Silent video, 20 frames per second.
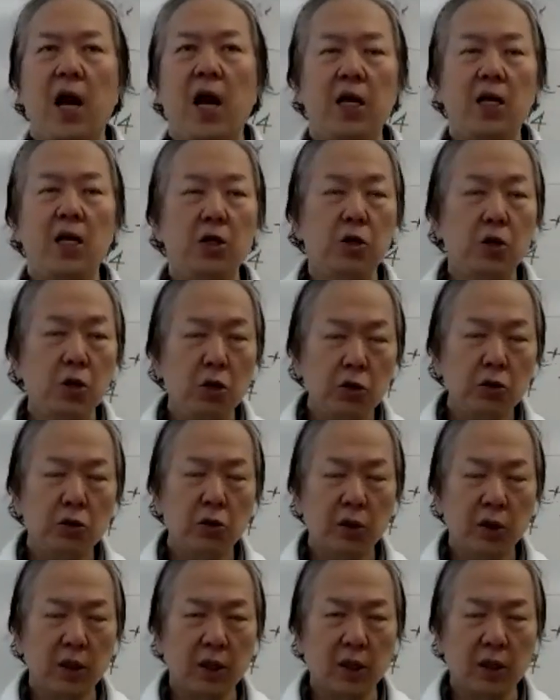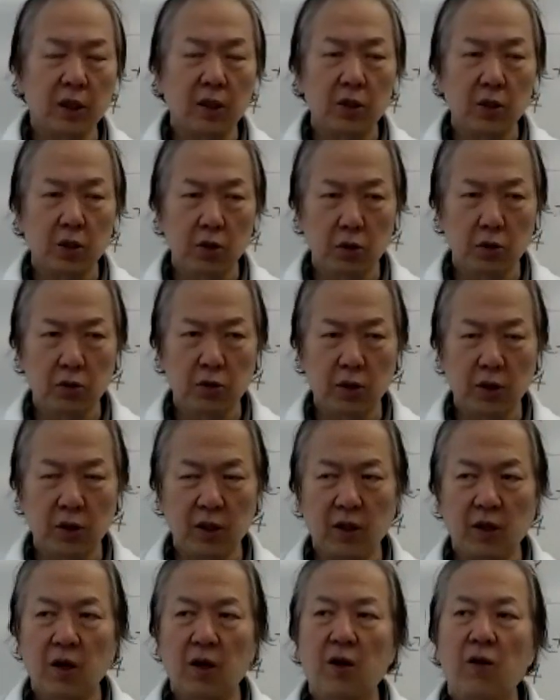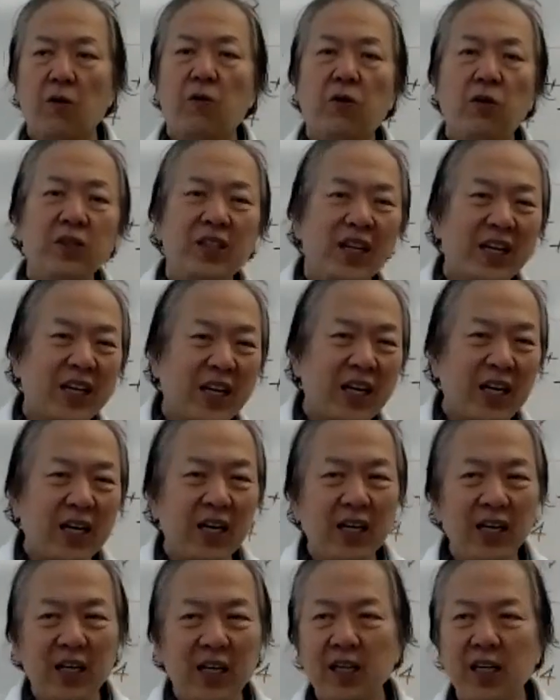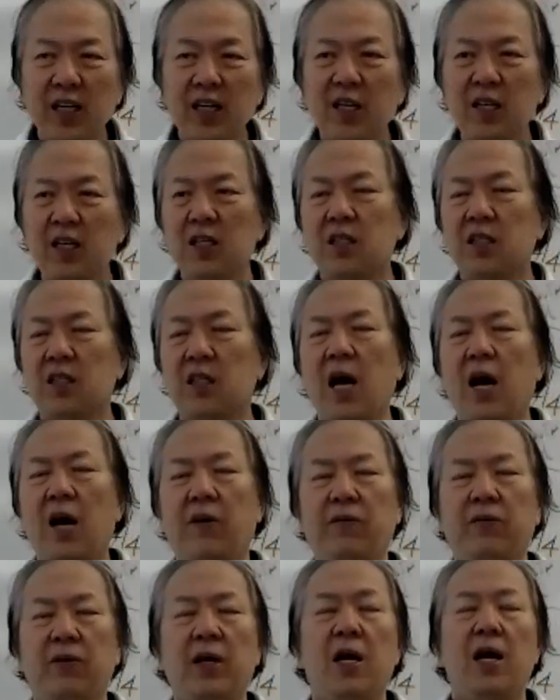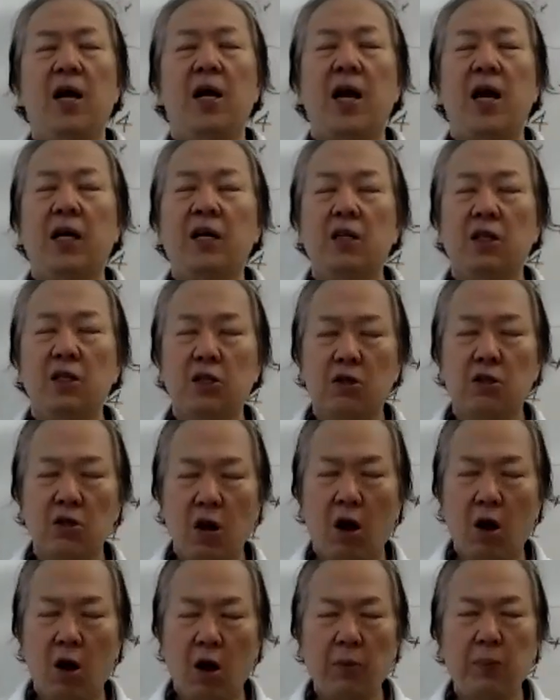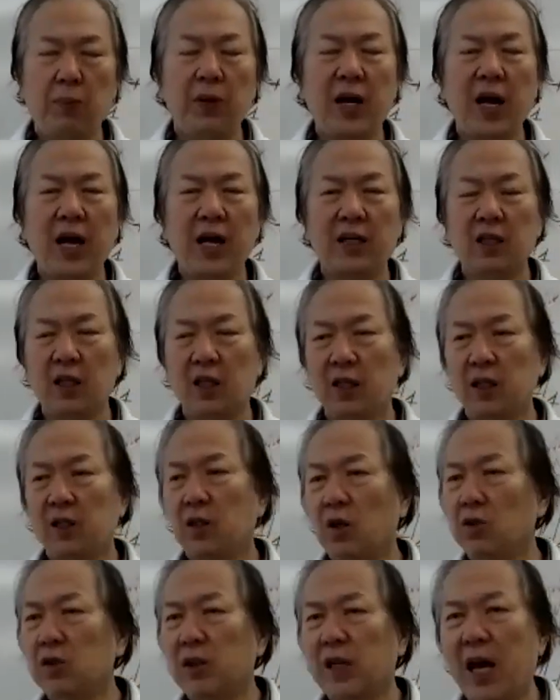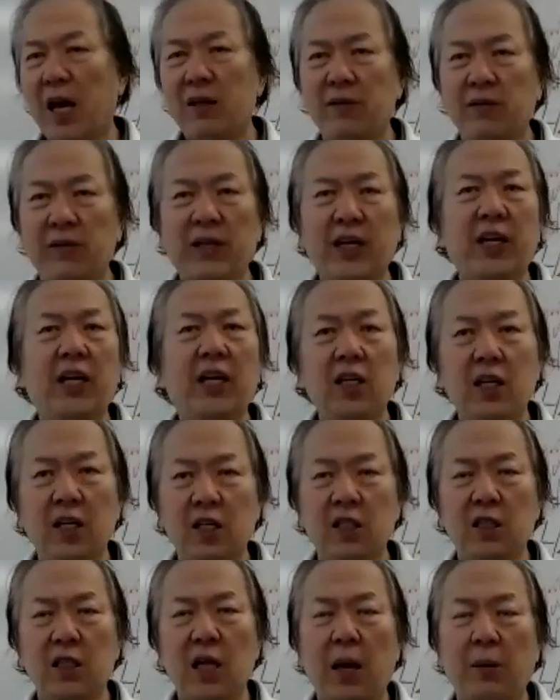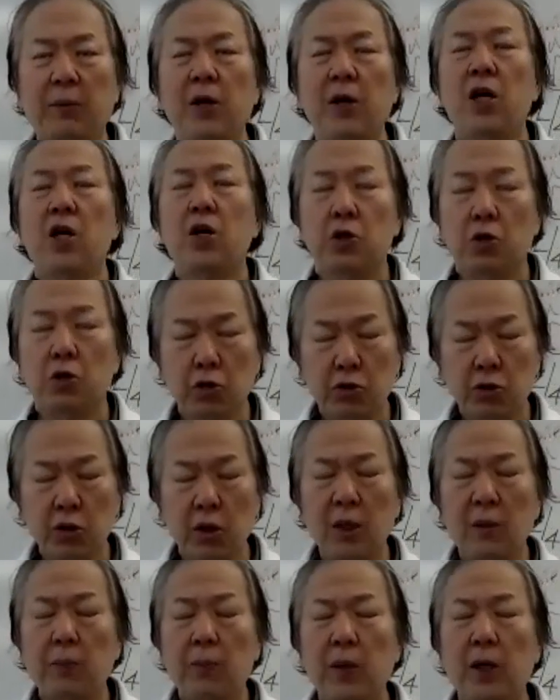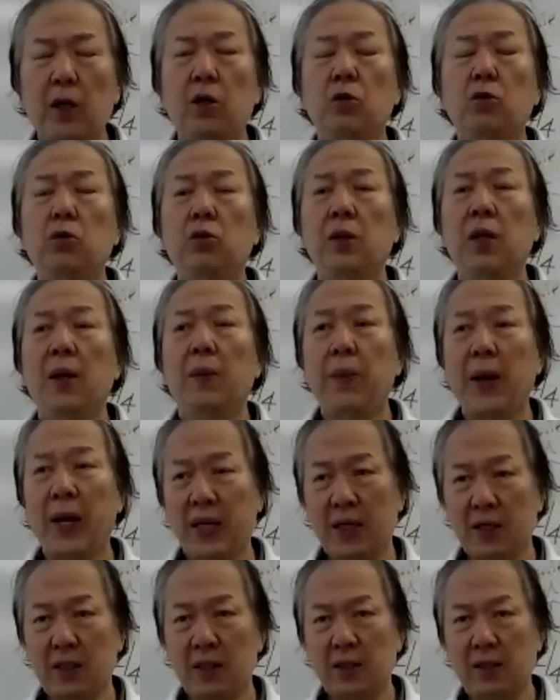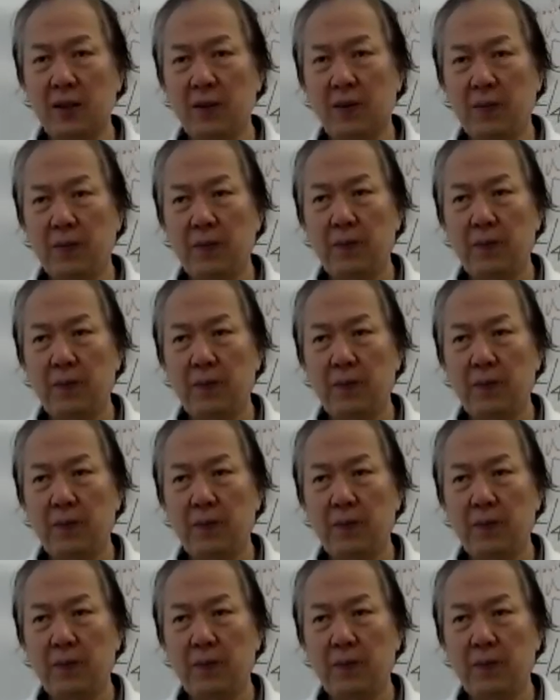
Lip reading: And usually for the cleaning stuff, like a soap, like those kind of cleaning stuff, usually belong to the base.